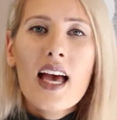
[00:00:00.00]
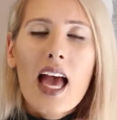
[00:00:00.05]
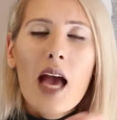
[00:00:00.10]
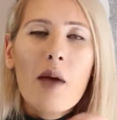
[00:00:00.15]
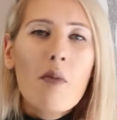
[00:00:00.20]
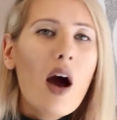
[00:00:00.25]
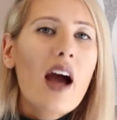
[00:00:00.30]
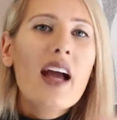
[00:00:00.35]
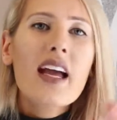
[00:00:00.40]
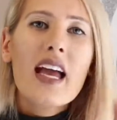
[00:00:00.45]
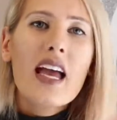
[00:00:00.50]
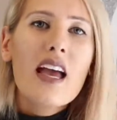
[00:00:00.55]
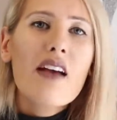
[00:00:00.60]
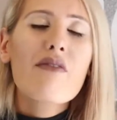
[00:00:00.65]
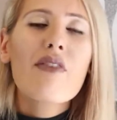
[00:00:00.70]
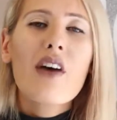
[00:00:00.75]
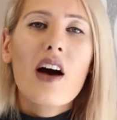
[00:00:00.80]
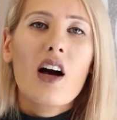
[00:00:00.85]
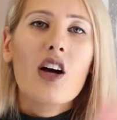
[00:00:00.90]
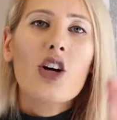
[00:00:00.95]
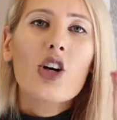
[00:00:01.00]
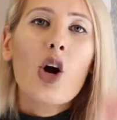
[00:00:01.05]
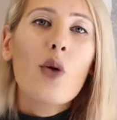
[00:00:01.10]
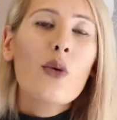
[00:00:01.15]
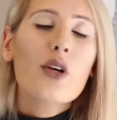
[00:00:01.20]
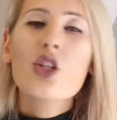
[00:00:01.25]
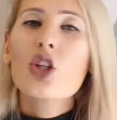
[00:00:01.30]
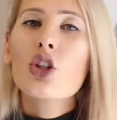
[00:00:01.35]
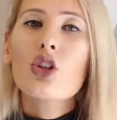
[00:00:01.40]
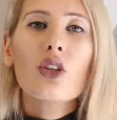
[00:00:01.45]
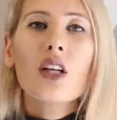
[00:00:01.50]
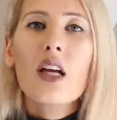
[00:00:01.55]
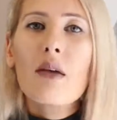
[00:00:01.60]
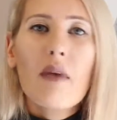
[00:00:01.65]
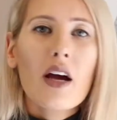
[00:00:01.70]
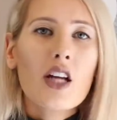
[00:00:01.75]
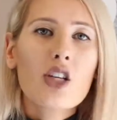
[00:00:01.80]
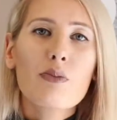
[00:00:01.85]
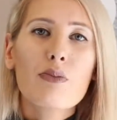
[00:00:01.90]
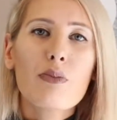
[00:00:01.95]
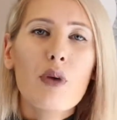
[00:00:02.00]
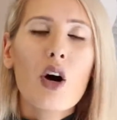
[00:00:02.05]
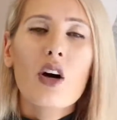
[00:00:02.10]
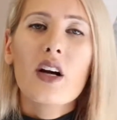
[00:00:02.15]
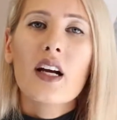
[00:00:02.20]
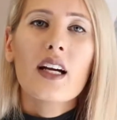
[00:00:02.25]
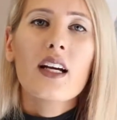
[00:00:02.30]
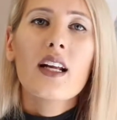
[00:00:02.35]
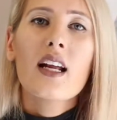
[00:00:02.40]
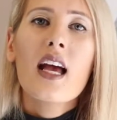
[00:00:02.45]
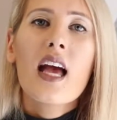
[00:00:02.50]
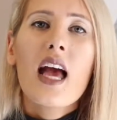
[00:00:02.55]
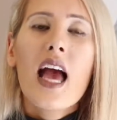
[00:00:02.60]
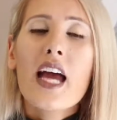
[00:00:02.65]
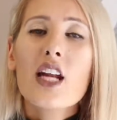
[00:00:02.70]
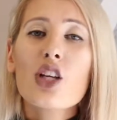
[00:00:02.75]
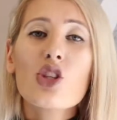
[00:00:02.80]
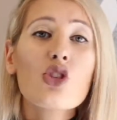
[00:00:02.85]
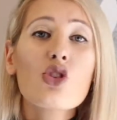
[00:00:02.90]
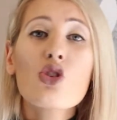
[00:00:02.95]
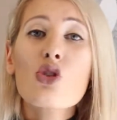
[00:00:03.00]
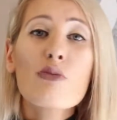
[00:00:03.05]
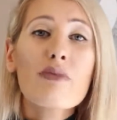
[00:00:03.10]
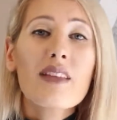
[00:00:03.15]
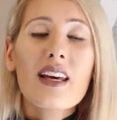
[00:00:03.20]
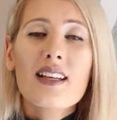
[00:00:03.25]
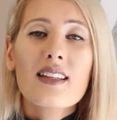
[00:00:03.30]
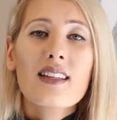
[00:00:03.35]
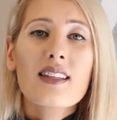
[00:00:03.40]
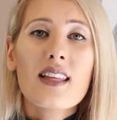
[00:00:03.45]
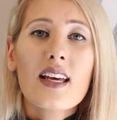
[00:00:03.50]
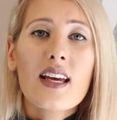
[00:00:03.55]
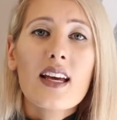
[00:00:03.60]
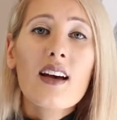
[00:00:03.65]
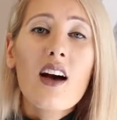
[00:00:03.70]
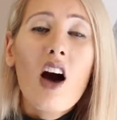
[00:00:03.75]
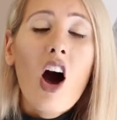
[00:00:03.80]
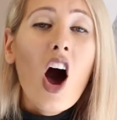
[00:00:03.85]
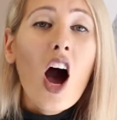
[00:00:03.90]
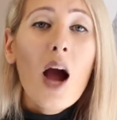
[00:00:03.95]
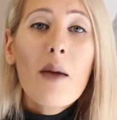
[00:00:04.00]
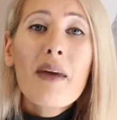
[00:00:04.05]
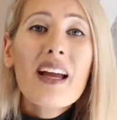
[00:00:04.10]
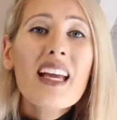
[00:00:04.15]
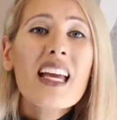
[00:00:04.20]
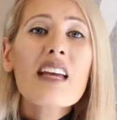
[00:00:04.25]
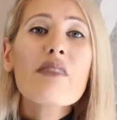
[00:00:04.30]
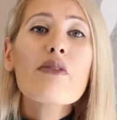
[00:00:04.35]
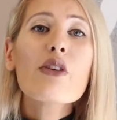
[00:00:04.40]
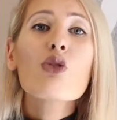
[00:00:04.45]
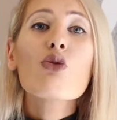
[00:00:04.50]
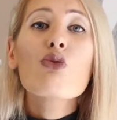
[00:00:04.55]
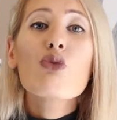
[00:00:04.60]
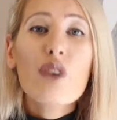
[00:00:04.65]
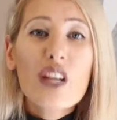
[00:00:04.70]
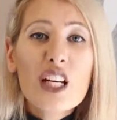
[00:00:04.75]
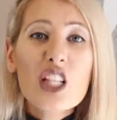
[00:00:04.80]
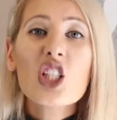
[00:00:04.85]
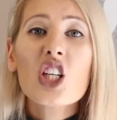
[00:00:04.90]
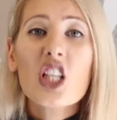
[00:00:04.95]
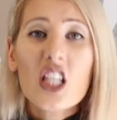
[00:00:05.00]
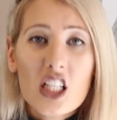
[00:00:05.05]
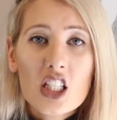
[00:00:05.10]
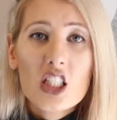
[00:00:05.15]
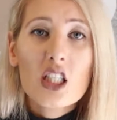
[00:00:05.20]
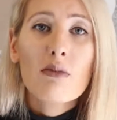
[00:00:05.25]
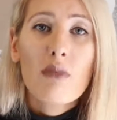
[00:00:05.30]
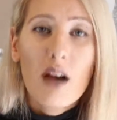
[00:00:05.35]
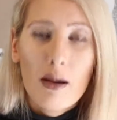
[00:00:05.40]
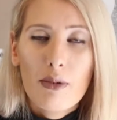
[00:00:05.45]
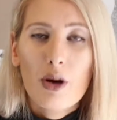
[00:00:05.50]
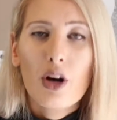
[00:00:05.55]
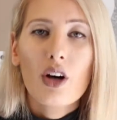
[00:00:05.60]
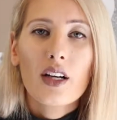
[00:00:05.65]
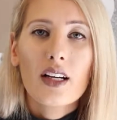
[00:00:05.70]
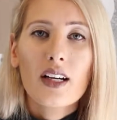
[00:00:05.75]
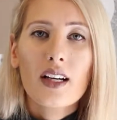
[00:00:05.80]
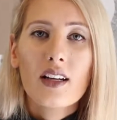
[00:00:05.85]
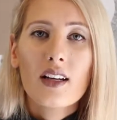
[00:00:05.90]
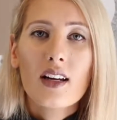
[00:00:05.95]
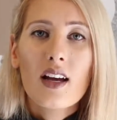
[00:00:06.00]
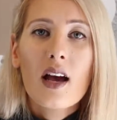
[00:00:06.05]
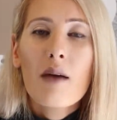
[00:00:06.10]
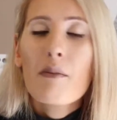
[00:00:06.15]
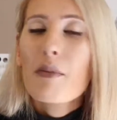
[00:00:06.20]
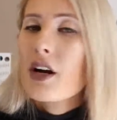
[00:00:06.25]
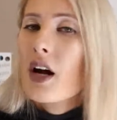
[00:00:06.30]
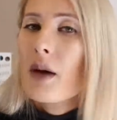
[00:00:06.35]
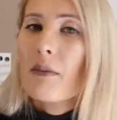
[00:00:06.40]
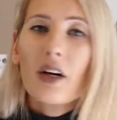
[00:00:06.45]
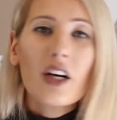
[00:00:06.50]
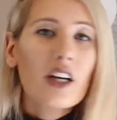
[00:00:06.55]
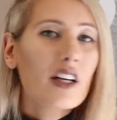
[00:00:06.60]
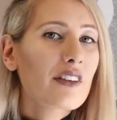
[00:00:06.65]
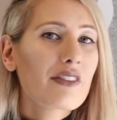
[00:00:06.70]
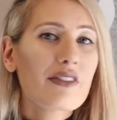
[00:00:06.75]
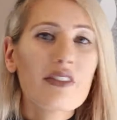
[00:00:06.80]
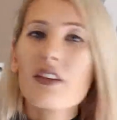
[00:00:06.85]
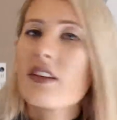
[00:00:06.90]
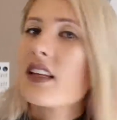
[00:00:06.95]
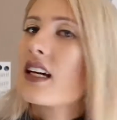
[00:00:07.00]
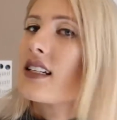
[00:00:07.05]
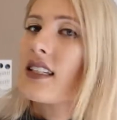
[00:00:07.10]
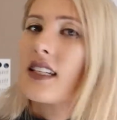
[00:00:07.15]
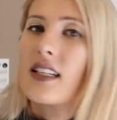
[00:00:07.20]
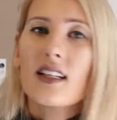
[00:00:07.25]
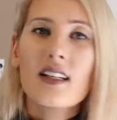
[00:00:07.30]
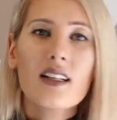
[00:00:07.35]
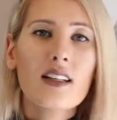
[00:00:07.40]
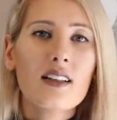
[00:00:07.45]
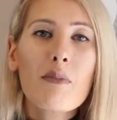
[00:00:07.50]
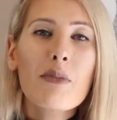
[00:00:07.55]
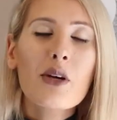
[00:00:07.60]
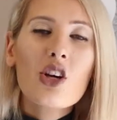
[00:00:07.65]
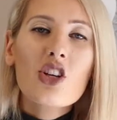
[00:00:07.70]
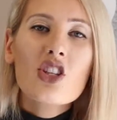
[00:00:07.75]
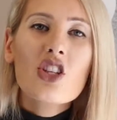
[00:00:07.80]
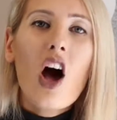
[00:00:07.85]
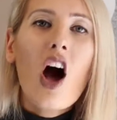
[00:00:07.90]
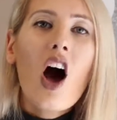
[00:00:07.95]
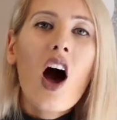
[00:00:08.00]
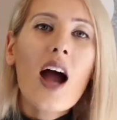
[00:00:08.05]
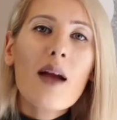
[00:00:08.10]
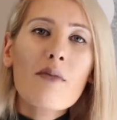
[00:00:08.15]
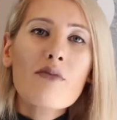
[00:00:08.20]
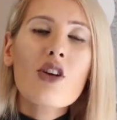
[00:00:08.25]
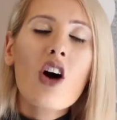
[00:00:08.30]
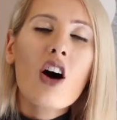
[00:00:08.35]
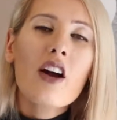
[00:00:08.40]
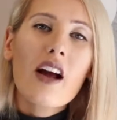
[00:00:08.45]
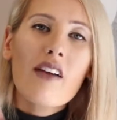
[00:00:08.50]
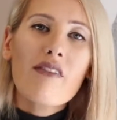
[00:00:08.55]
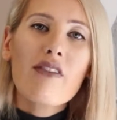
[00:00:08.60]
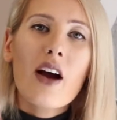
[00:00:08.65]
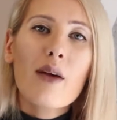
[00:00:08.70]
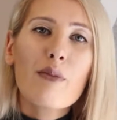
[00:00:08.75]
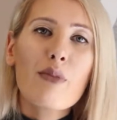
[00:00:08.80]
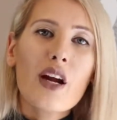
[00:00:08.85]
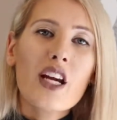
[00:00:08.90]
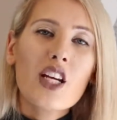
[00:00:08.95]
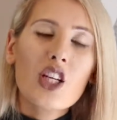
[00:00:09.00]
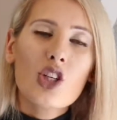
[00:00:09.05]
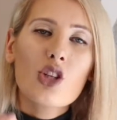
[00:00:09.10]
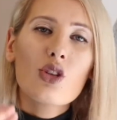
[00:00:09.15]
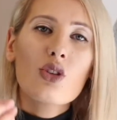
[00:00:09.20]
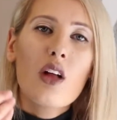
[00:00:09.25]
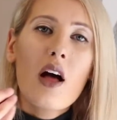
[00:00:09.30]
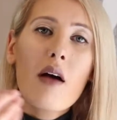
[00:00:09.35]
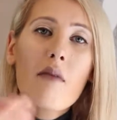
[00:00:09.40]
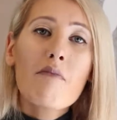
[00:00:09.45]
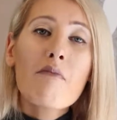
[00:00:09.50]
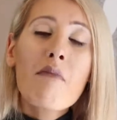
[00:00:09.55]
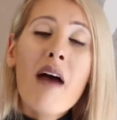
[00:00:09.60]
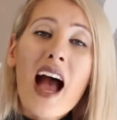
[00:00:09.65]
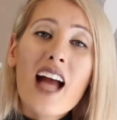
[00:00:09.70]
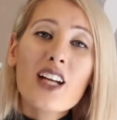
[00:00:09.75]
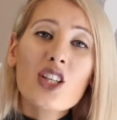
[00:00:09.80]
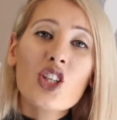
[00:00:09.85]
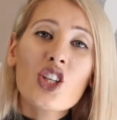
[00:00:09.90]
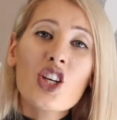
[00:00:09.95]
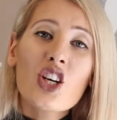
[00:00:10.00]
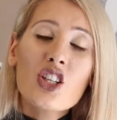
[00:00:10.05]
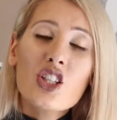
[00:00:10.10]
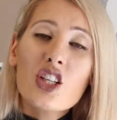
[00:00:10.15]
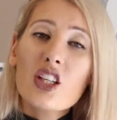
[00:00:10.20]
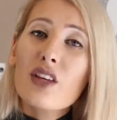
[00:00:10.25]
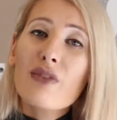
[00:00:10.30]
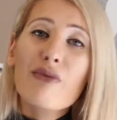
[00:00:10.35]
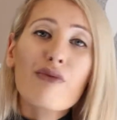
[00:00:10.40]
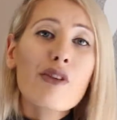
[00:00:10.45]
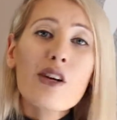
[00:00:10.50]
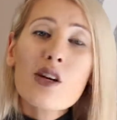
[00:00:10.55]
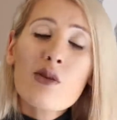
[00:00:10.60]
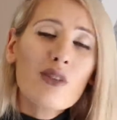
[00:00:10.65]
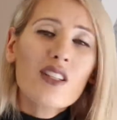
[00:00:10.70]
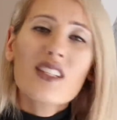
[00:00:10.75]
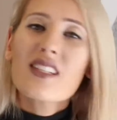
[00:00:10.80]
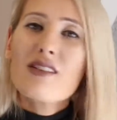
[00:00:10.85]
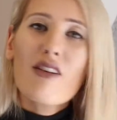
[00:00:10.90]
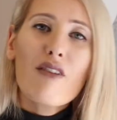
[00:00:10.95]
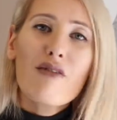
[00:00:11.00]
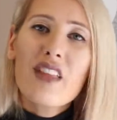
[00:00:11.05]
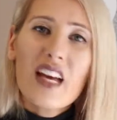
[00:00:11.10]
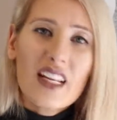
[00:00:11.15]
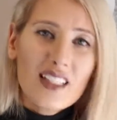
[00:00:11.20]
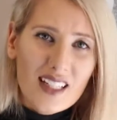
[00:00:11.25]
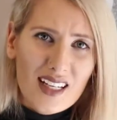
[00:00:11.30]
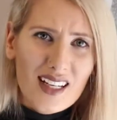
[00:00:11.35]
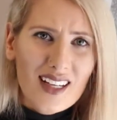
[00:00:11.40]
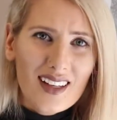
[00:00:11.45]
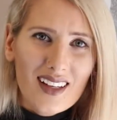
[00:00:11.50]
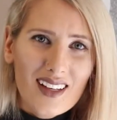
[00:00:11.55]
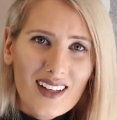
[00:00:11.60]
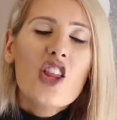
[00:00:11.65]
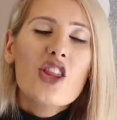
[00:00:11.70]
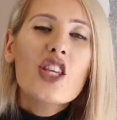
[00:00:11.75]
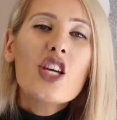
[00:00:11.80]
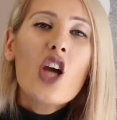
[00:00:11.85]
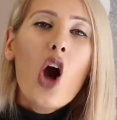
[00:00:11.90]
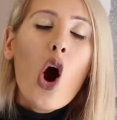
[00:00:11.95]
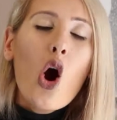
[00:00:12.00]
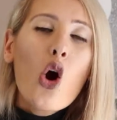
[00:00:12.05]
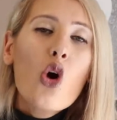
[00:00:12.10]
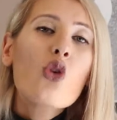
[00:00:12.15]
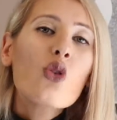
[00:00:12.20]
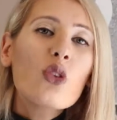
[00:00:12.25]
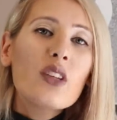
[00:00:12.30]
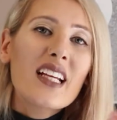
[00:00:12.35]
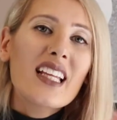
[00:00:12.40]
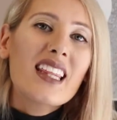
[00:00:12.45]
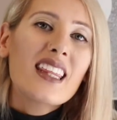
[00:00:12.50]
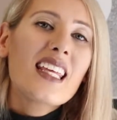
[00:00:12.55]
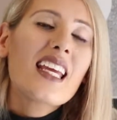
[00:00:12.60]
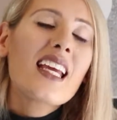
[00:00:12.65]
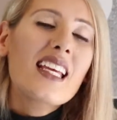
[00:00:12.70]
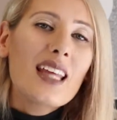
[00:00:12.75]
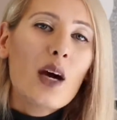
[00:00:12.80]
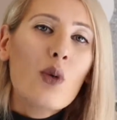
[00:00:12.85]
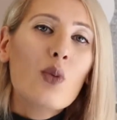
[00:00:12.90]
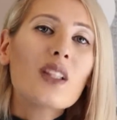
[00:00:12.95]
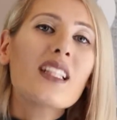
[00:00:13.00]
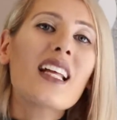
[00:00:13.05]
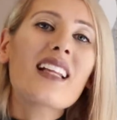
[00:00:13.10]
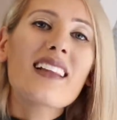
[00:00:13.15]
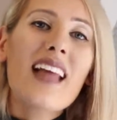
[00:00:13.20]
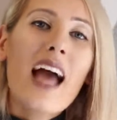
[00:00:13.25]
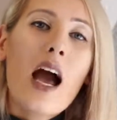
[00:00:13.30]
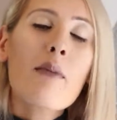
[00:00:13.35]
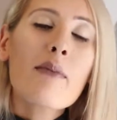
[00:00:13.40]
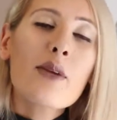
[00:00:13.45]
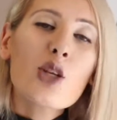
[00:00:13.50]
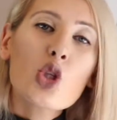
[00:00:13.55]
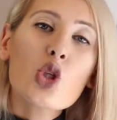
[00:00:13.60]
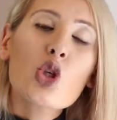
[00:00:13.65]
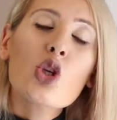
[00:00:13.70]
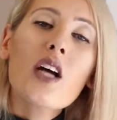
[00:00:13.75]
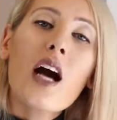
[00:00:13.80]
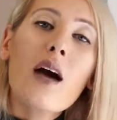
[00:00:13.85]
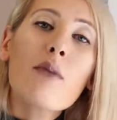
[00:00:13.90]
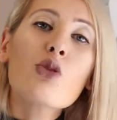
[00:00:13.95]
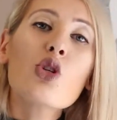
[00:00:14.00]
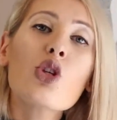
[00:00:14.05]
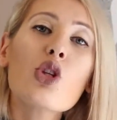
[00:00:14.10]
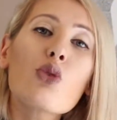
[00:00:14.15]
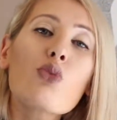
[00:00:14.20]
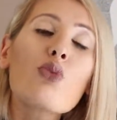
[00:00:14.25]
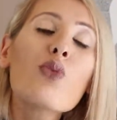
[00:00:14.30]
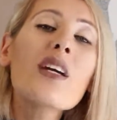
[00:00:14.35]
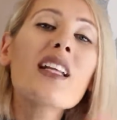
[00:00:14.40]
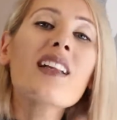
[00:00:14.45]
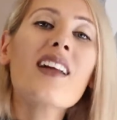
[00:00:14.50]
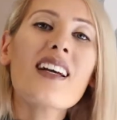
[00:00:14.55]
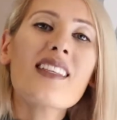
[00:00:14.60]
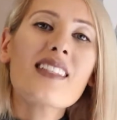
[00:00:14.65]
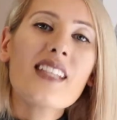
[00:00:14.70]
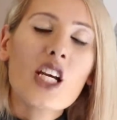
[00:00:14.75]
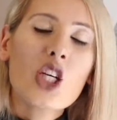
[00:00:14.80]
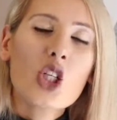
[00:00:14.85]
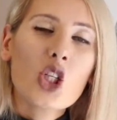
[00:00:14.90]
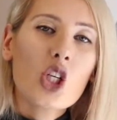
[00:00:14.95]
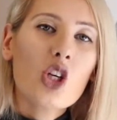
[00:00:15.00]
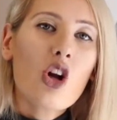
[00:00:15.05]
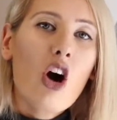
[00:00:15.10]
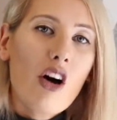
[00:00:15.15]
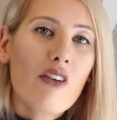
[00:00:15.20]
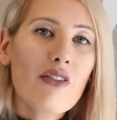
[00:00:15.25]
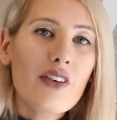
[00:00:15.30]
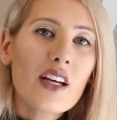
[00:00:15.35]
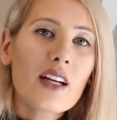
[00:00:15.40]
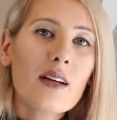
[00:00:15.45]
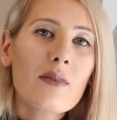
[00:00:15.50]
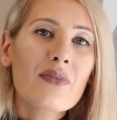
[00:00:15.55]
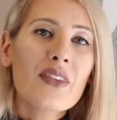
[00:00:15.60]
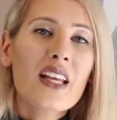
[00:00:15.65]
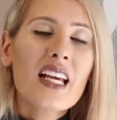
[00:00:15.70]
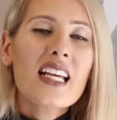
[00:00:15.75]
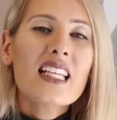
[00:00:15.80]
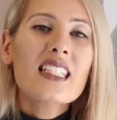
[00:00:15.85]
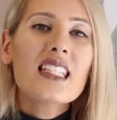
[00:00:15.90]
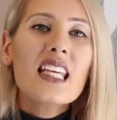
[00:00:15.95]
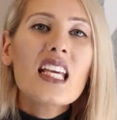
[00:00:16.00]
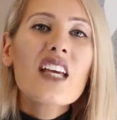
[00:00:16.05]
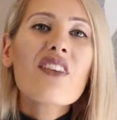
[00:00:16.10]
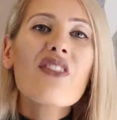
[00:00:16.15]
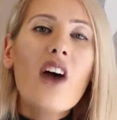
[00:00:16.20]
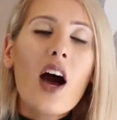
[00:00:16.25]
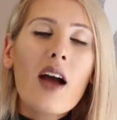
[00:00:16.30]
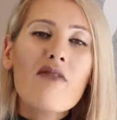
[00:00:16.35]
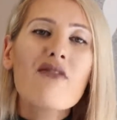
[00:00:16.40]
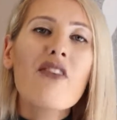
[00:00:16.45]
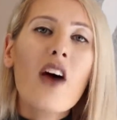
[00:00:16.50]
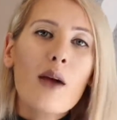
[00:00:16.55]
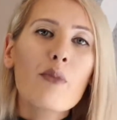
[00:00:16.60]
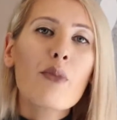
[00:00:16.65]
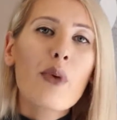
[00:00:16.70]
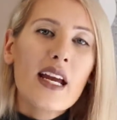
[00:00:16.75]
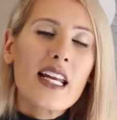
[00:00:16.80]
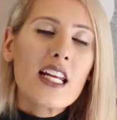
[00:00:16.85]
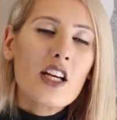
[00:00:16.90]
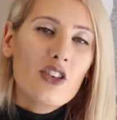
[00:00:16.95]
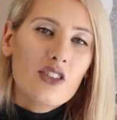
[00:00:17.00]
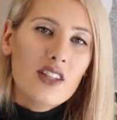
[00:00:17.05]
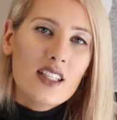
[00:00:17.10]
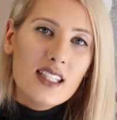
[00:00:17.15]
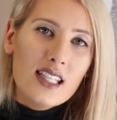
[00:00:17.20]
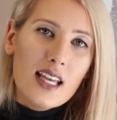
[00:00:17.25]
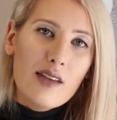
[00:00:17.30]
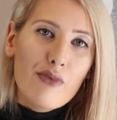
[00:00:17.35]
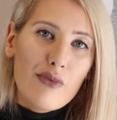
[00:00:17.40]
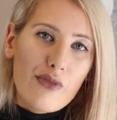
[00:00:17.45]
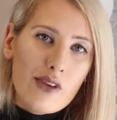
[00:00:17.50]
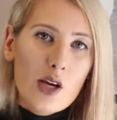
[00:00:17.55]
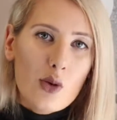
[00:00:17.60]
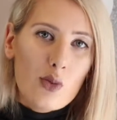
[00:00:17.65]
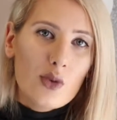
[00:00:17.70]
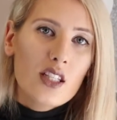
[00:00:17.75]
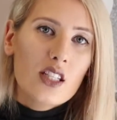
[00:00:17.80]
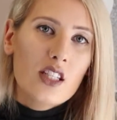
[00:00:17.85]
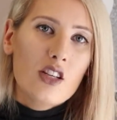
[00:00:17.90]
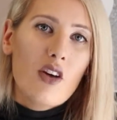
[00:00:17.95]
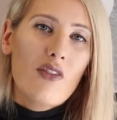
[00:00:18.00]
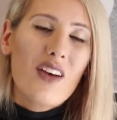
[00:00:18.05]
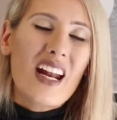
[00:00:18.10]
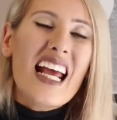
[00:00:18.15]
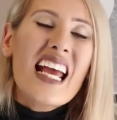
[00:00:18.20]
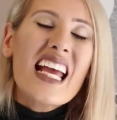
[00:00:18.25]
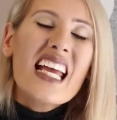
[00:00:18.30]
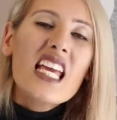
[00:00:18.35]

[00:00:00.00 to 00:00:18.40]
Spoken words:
Am I ever going to look in my pocket and assume that it's there? I may even reach into my pocket, but I'm not going to feel that ticket because I'm not a vibrational match to the frequency of that ticket. The only thing that will allow me to come to the realization of it is if I'm vibrating on the same frequency of it.